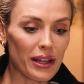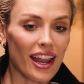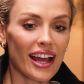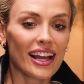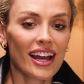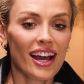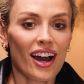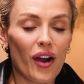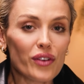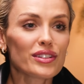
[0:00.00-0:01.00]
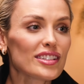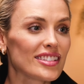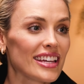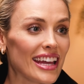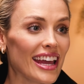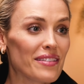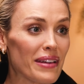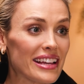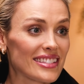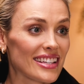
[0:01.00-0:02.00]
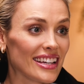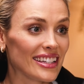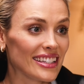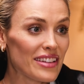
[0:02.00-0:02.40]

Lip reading: But like, obviously it makes it